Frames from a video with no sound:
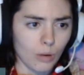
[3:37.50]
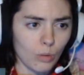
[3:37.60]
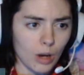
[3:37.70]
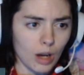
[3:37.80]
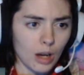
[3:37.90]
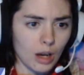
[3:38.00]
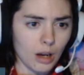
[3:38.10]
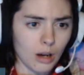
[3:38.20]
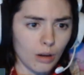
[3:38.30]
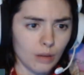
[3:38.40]

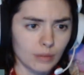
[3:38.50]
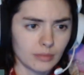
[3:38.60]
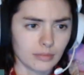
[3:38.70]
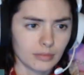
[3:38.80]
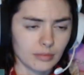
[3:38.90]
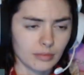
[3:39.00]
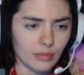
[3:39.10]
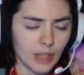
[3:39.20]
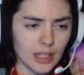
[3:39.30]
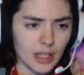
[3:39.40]
Wow.
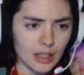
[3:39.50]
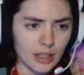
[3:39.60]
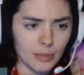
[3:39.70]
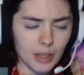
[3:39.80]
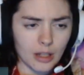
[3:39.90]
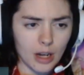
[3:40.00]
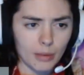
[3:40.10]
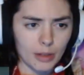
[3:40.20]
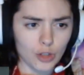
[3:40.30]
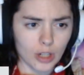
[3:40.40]
Is that something
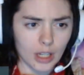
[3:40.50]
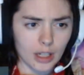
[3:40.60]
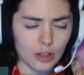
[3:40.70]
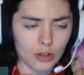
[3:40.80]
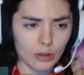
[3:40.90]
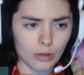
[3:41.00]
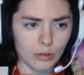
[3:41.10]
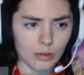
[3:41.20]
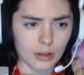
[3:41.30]
common Jedi can do?